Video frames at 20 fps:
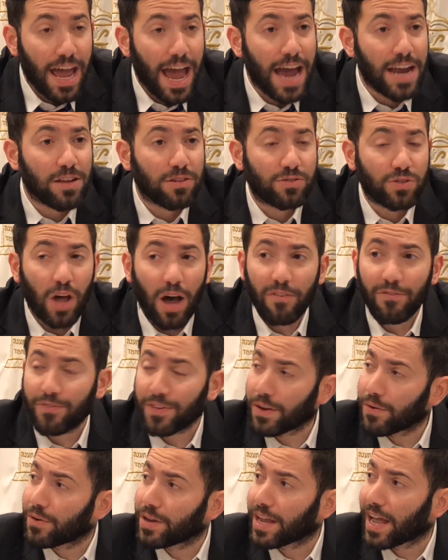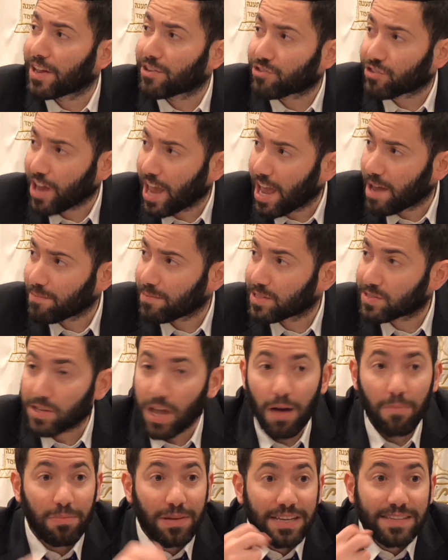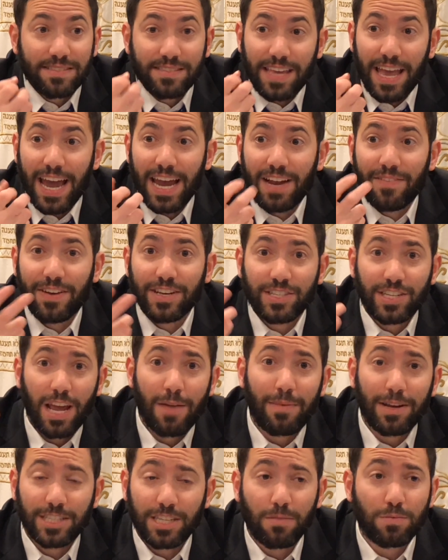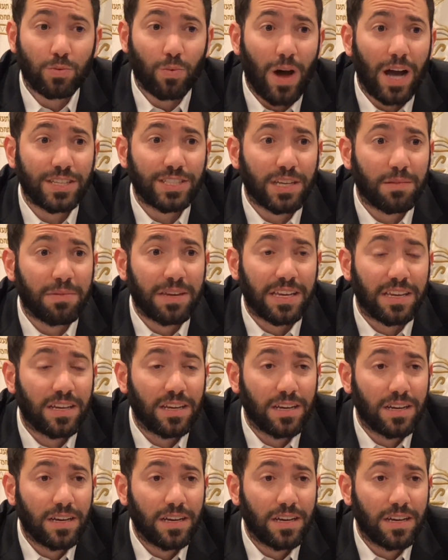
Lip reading: and you start fearing Hashem, you start being scared of Hashem. Hashem's watching me.